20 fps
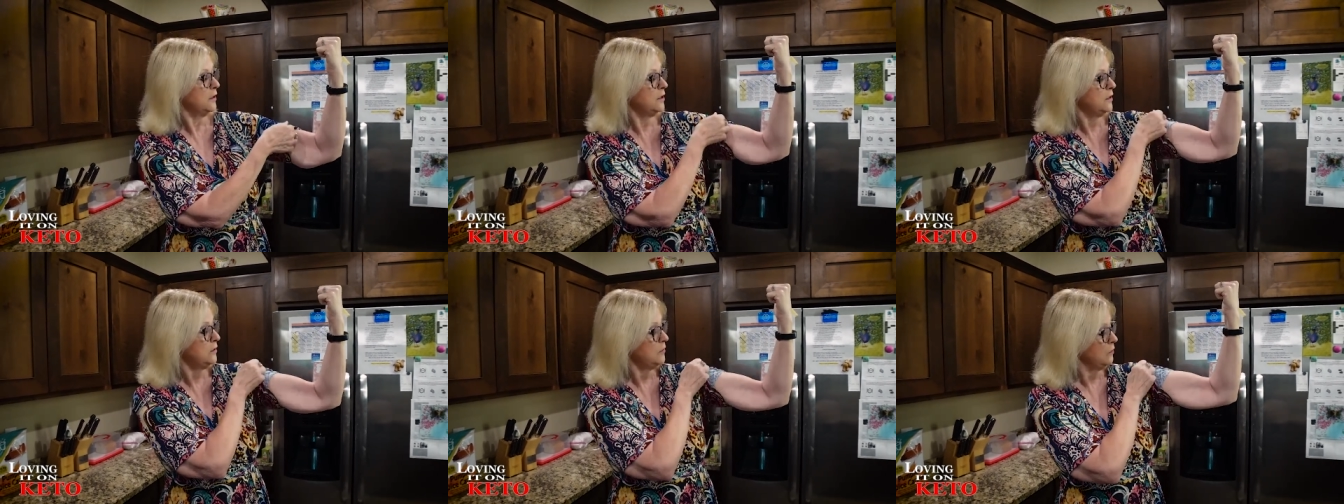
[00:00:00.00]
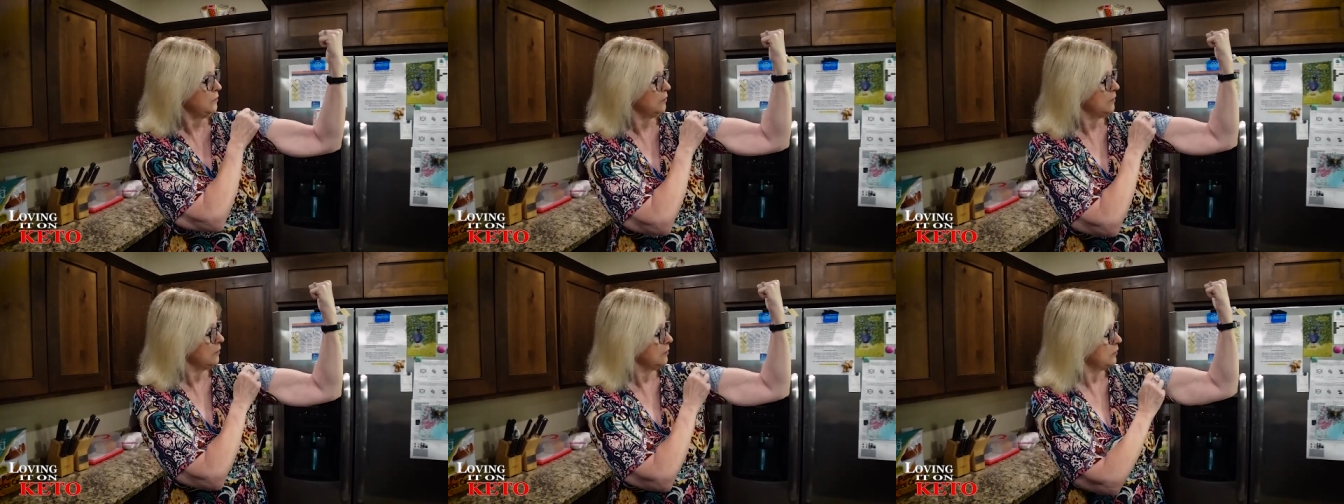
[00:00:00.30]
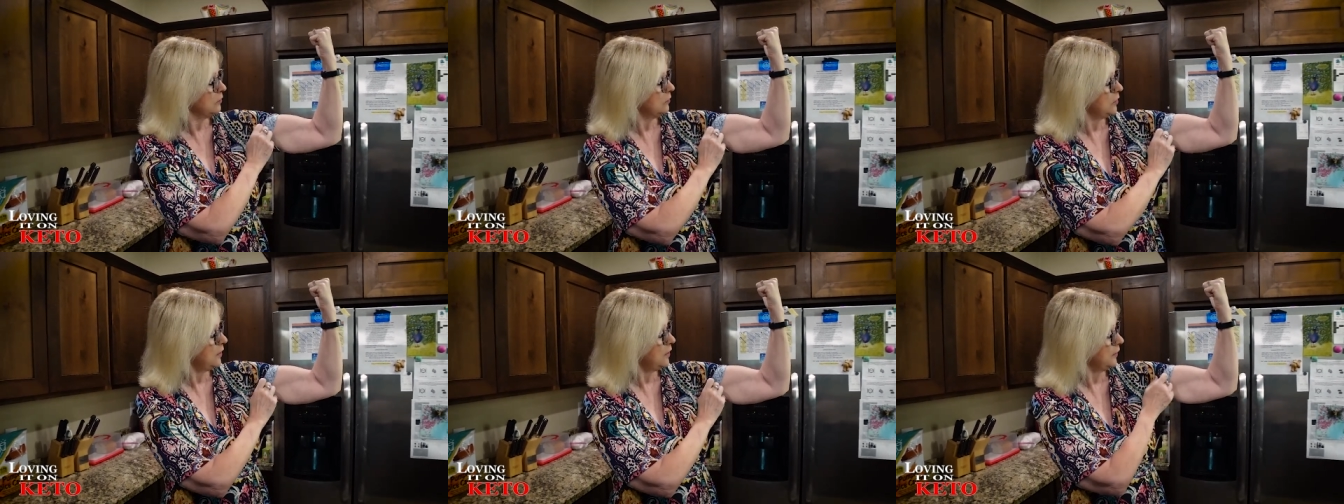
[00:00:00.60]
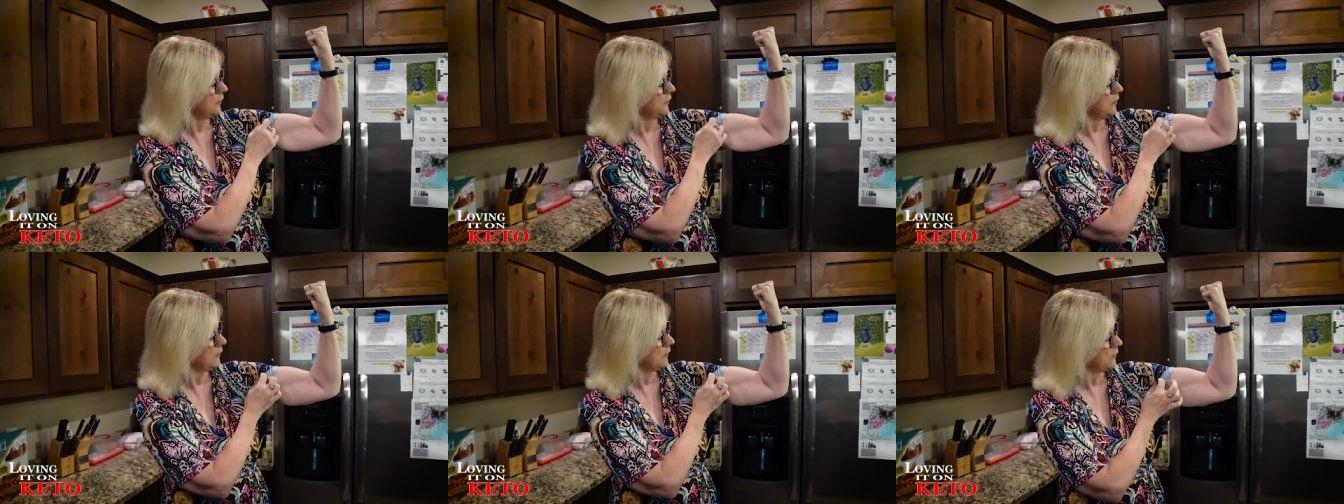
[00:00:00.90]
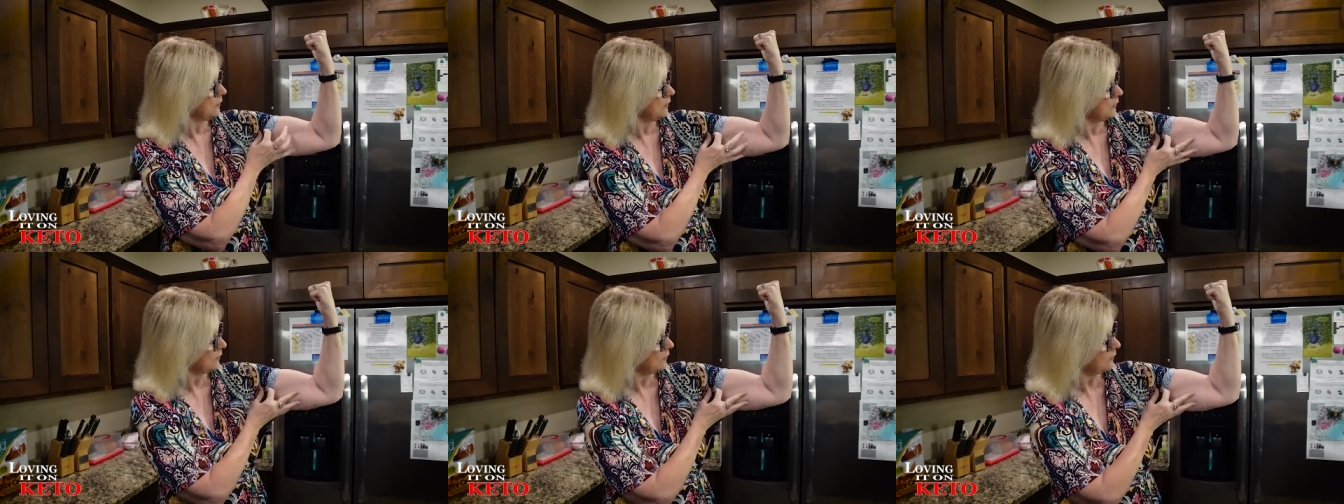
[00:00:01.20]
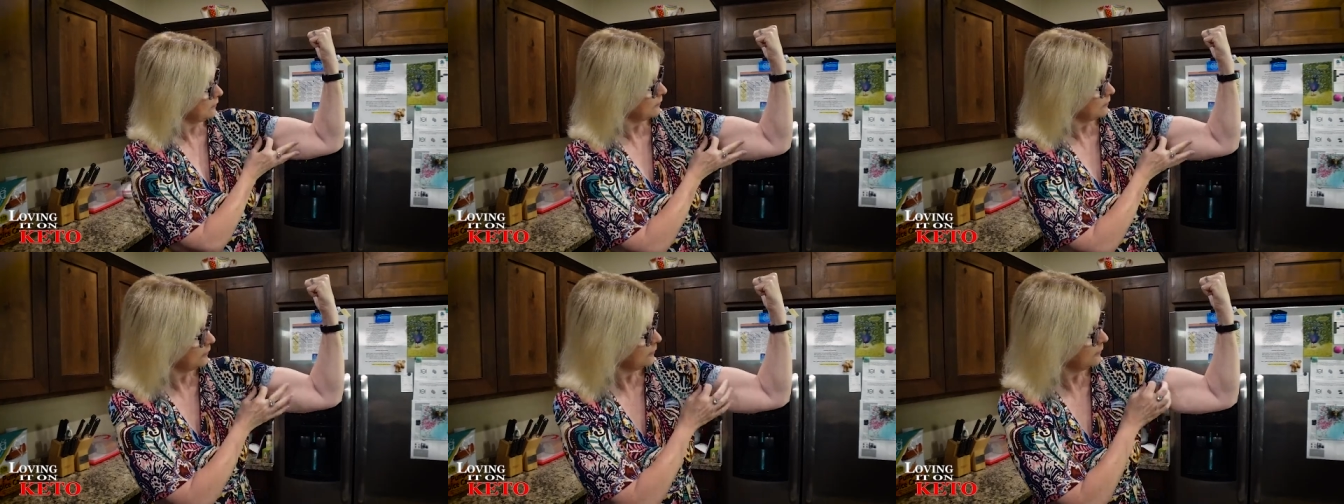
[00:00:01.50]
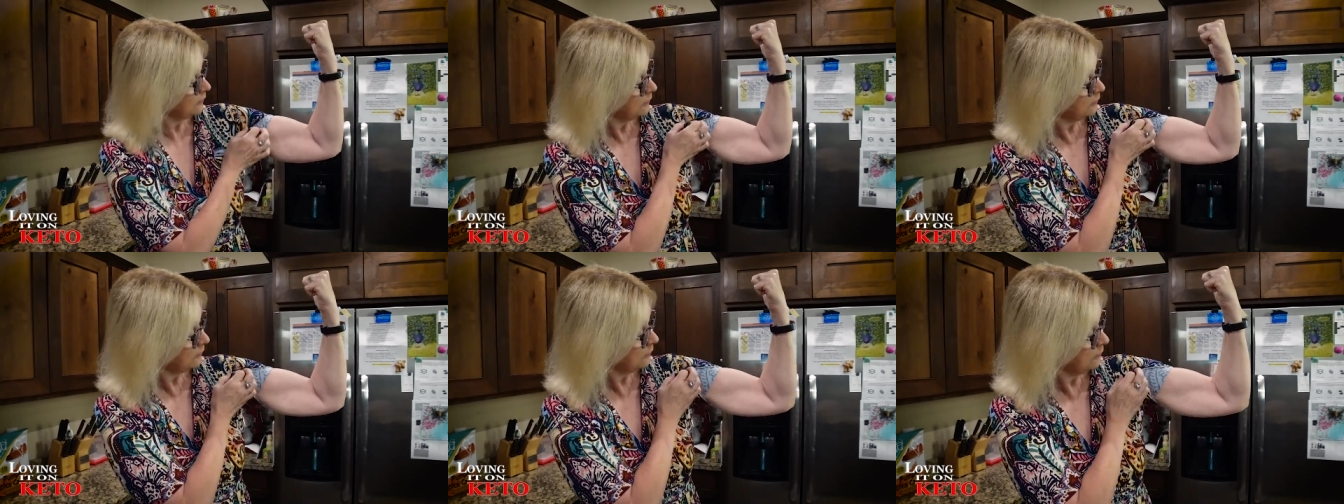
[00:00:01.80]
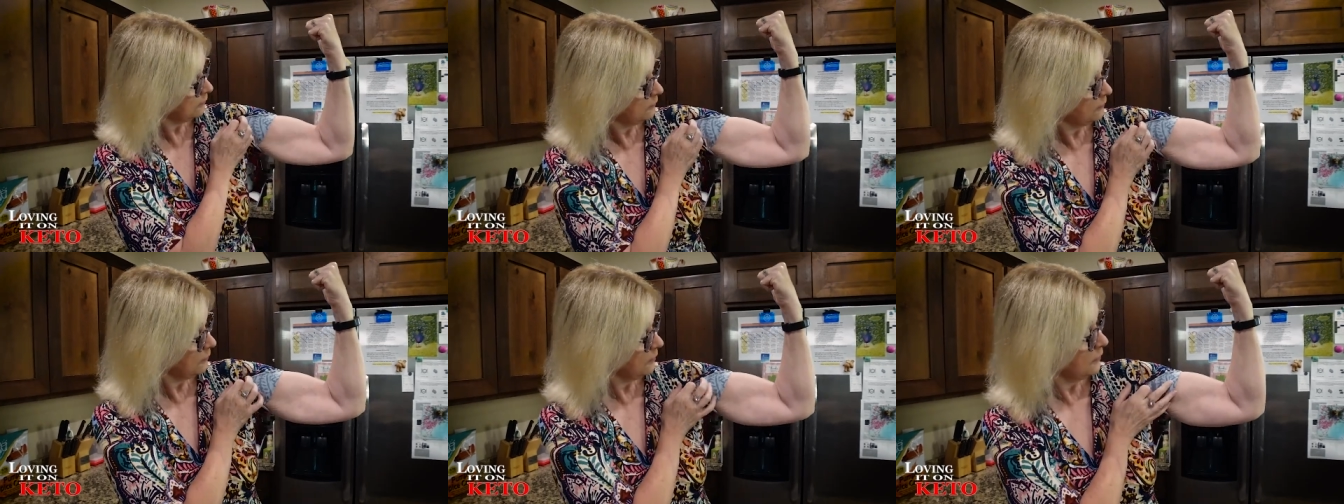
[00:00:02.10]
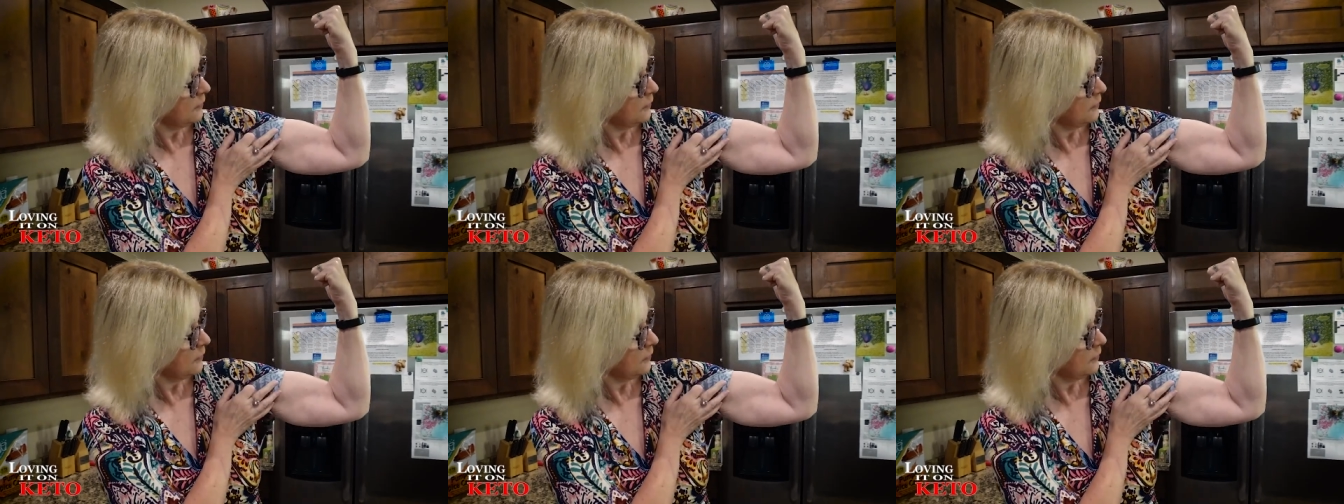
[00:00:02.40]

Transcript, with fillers: I do. Watch out. Look. You're going to beat me up, see?